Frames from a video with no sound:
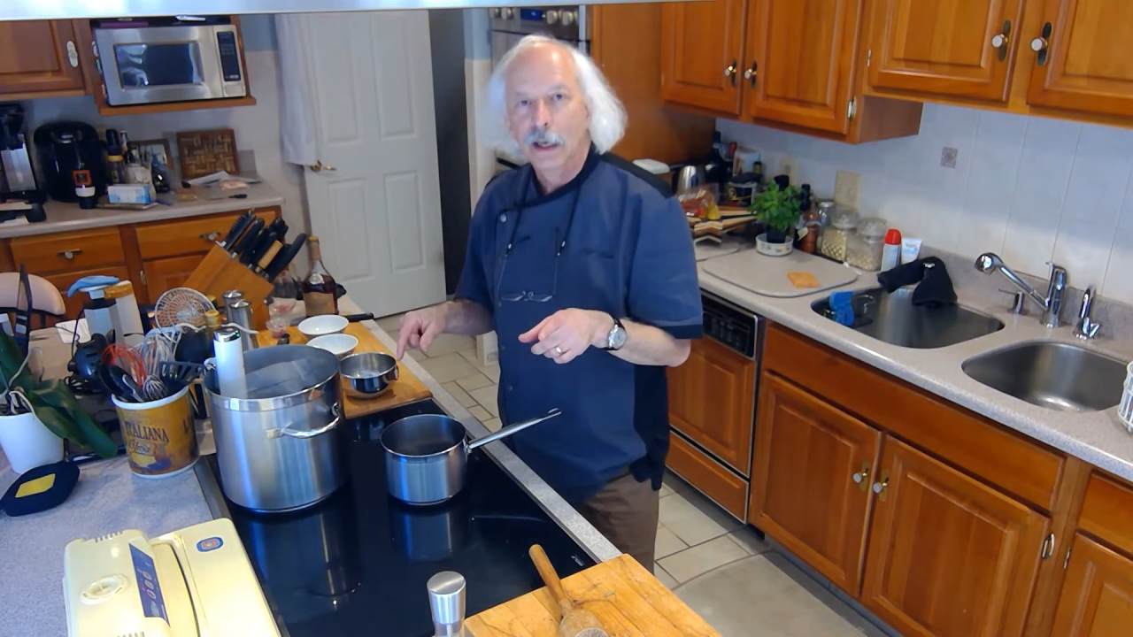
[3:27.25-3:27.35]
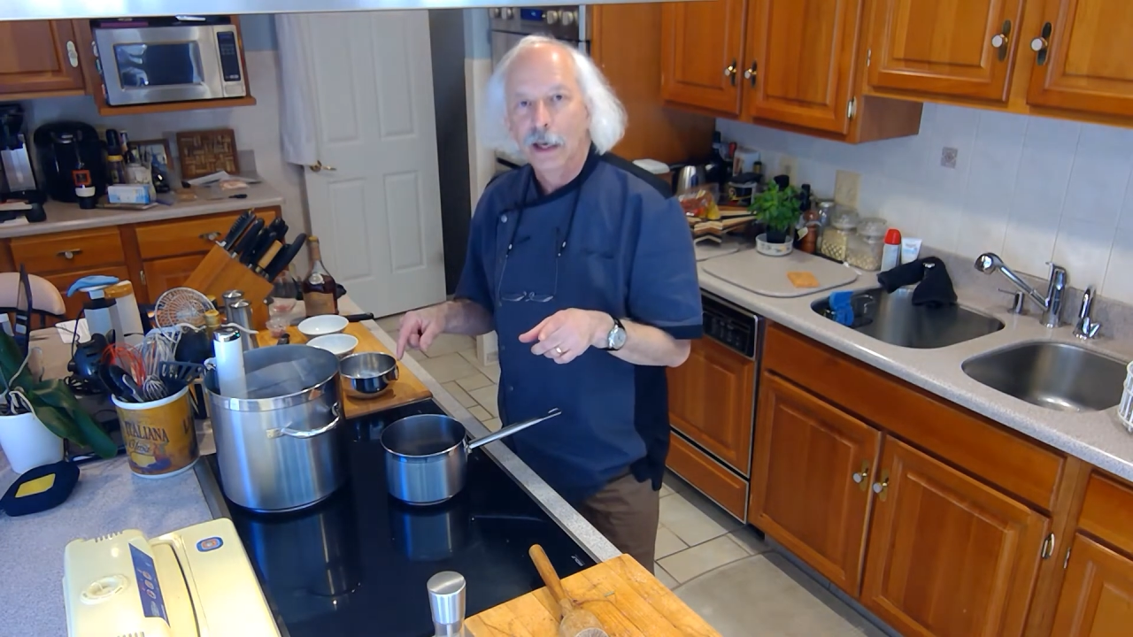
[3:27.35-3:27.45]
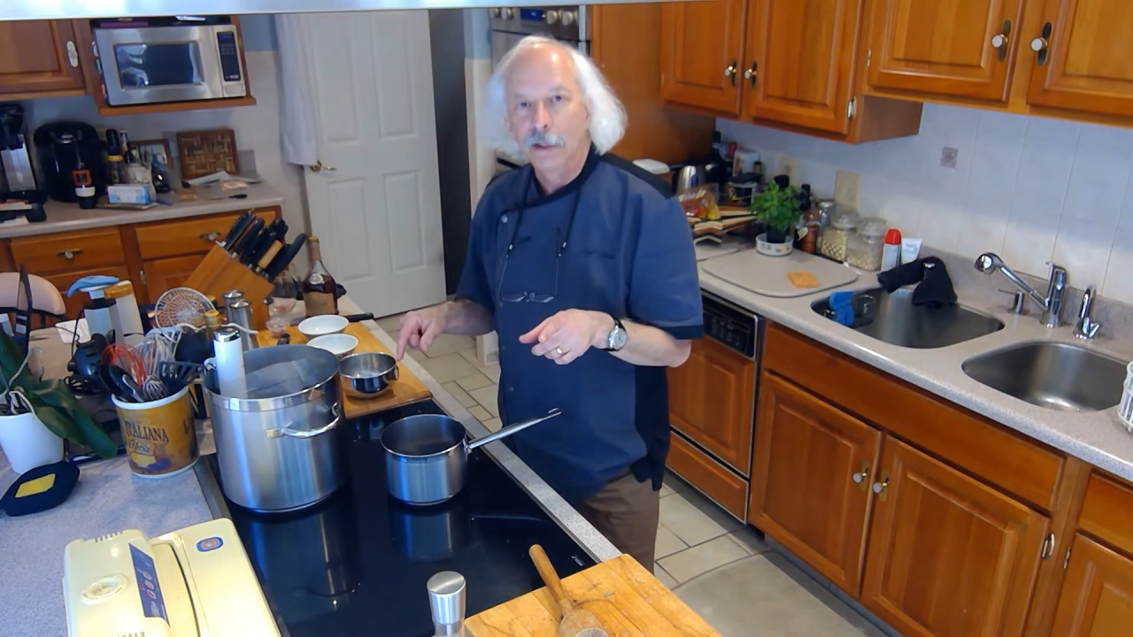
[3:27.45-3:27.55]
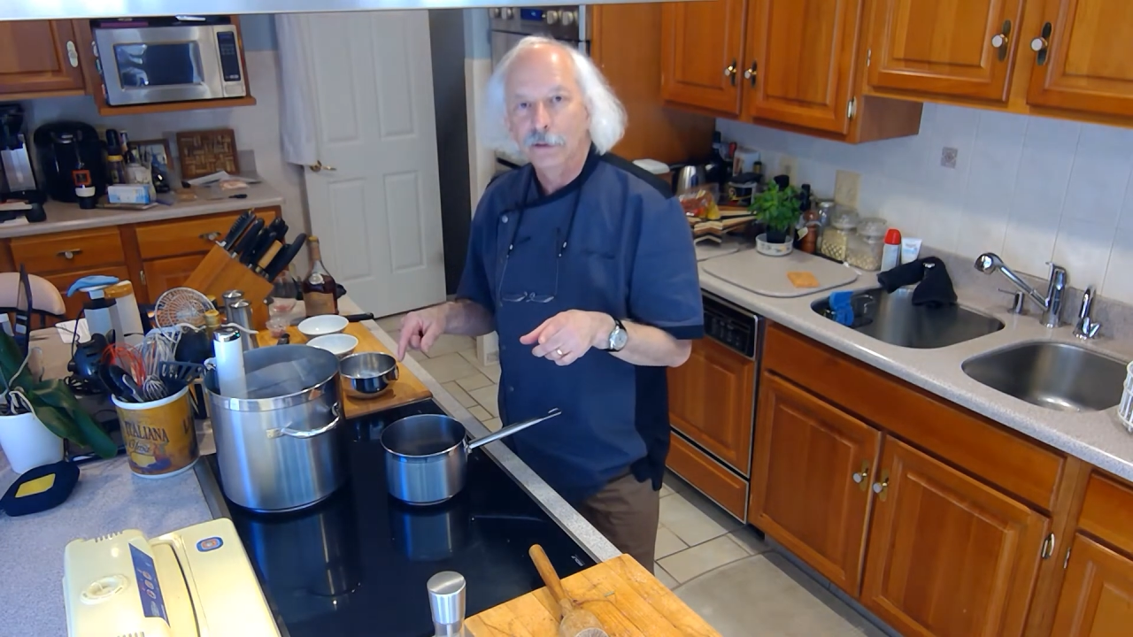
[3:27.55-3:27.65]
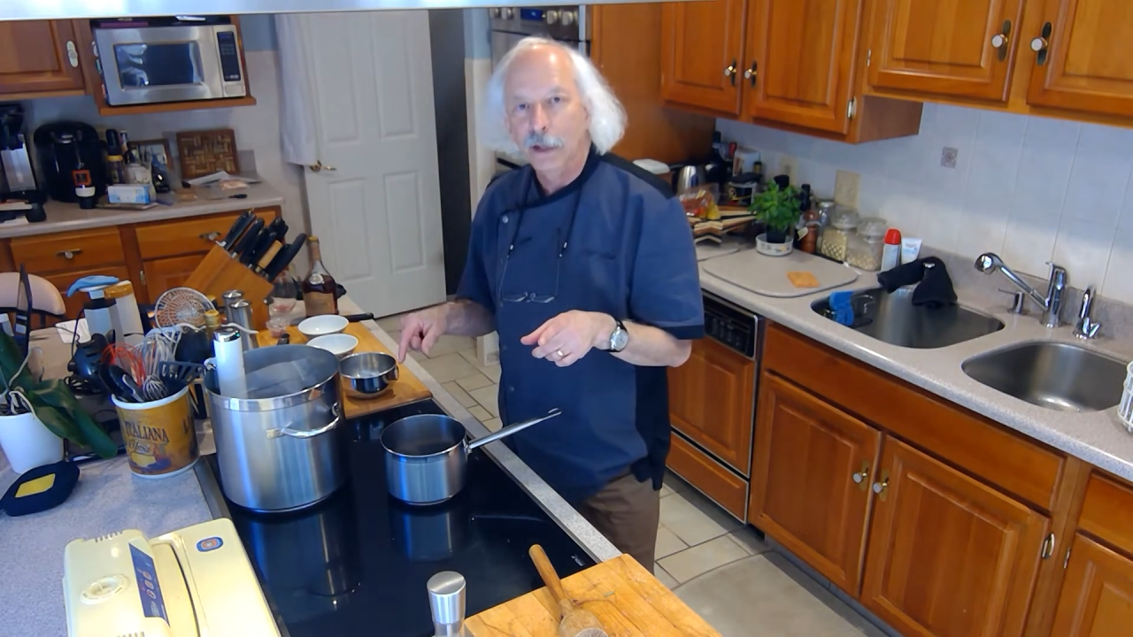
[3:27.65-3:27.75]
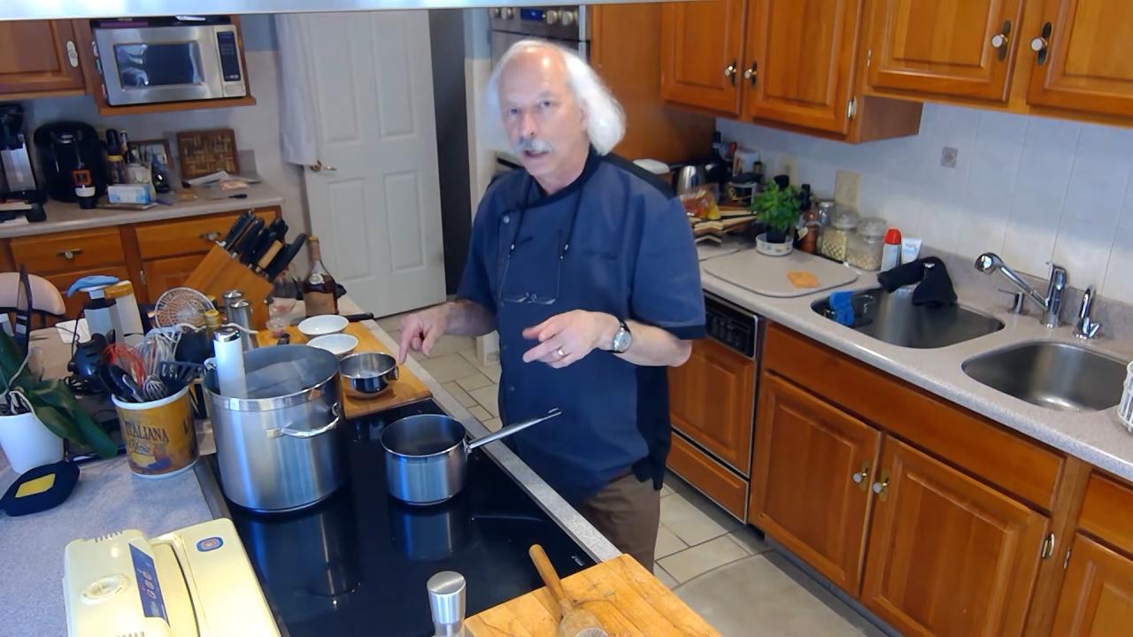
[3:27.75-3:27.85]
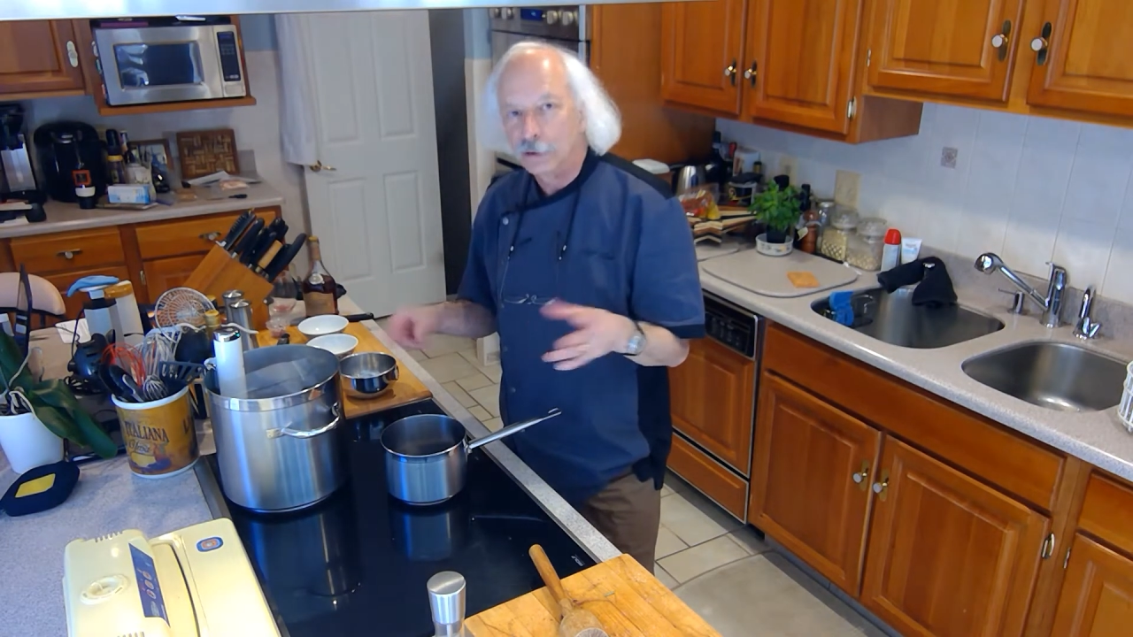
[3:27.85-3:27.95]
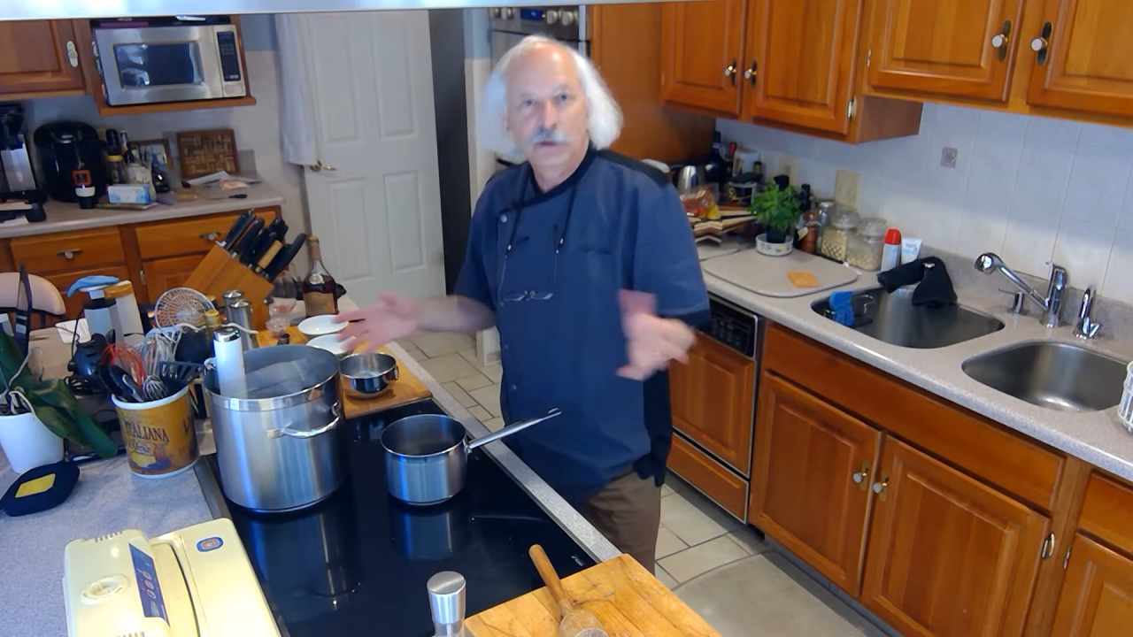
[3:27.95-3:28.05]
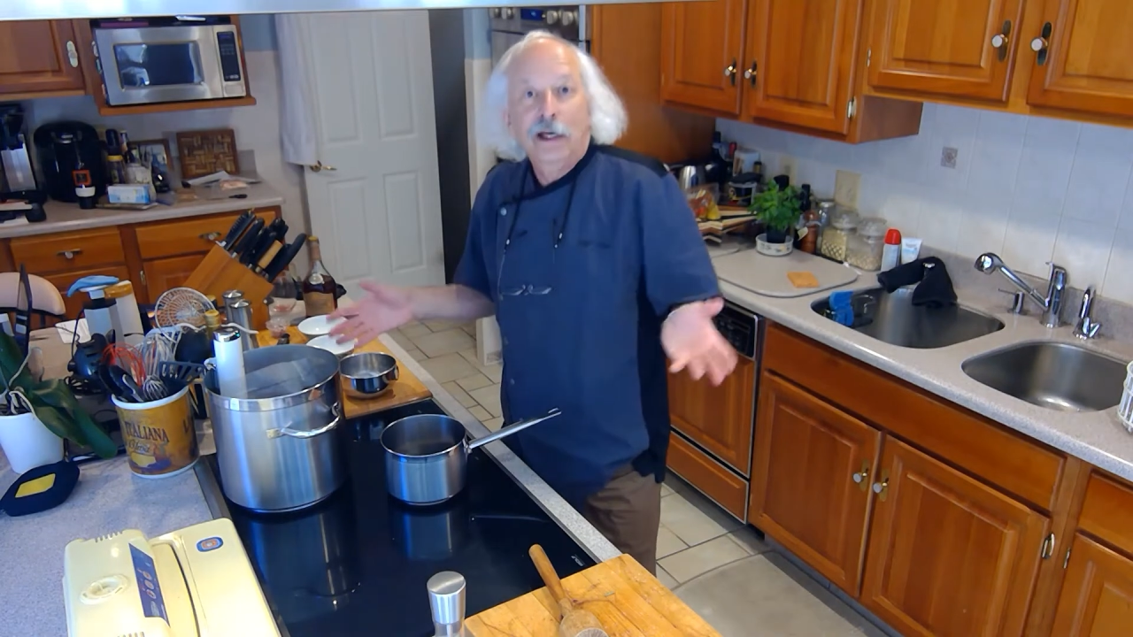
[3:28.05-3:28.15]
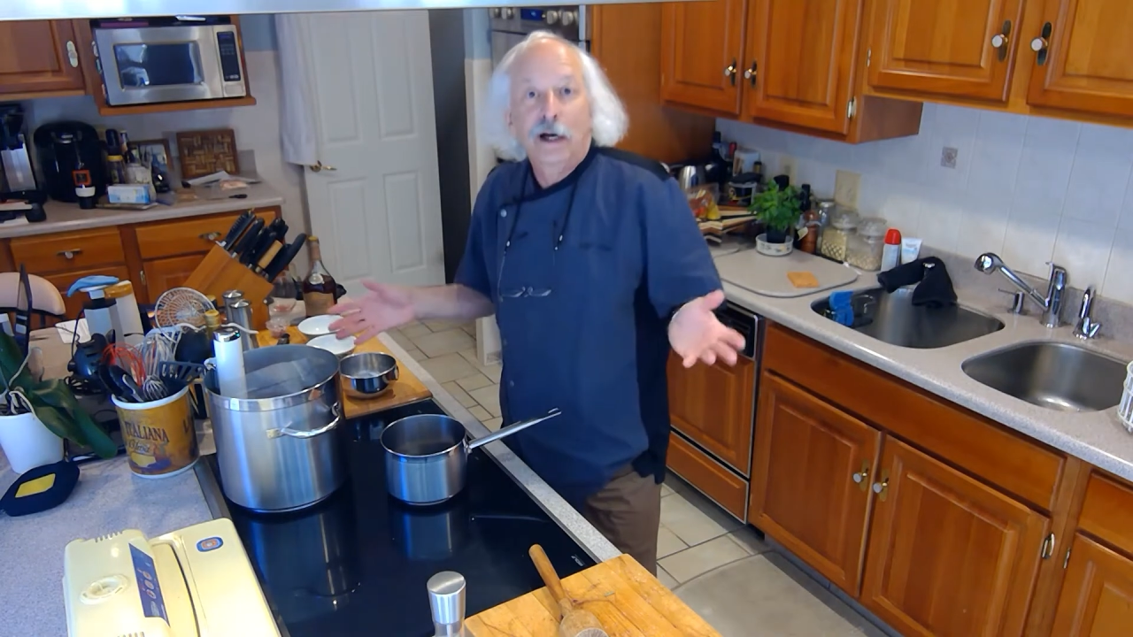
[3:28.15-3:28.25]
and I'll
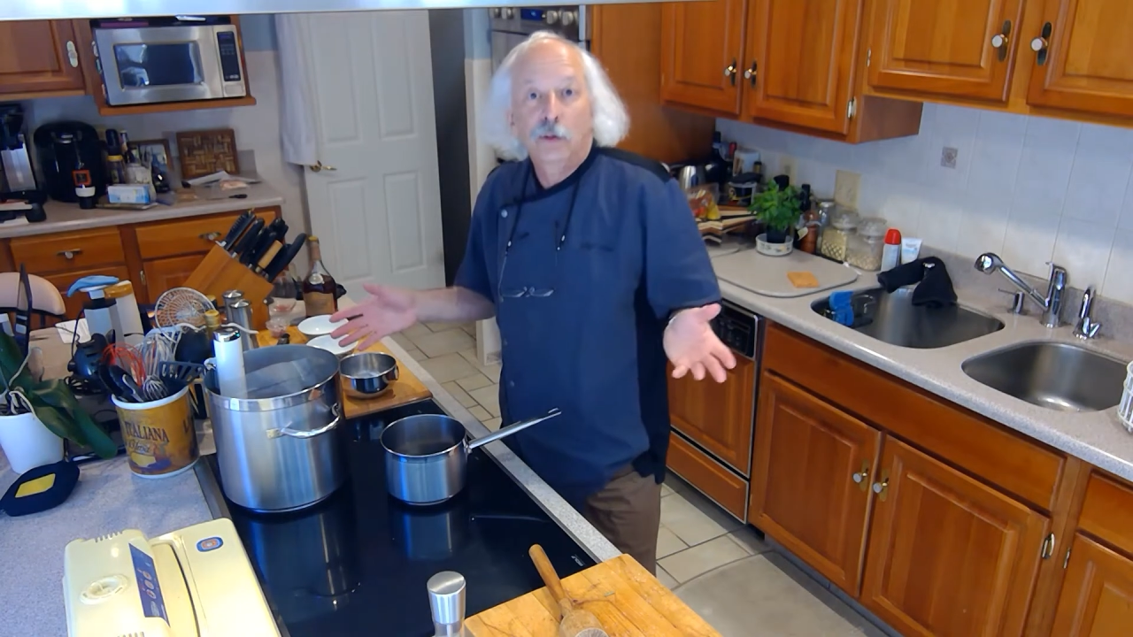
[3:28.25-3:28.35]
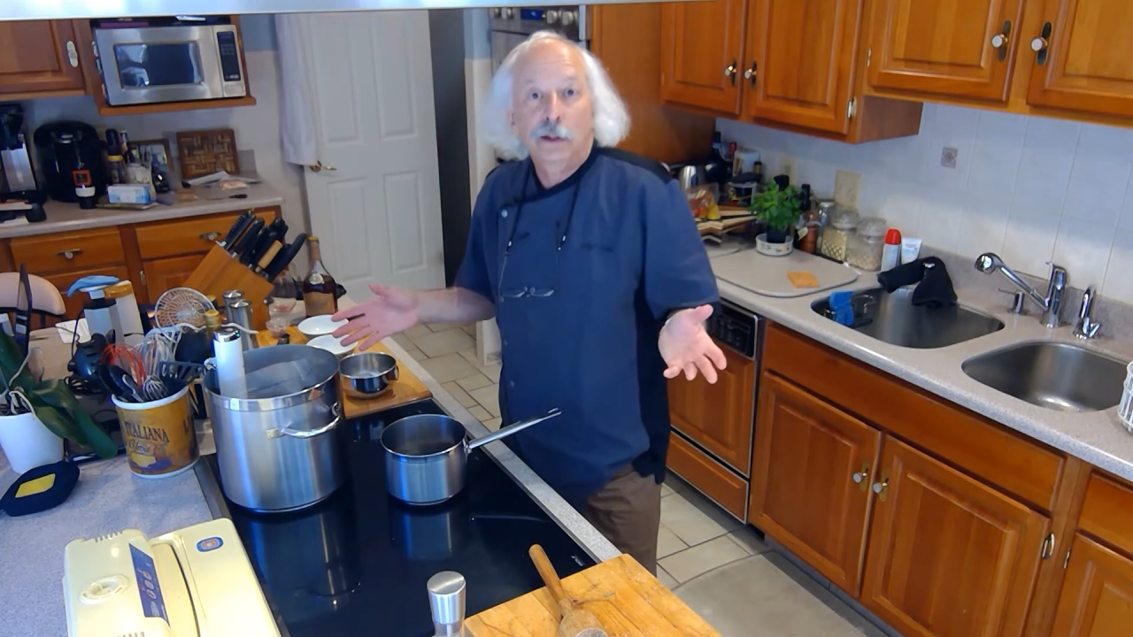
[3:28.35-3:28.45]
show you how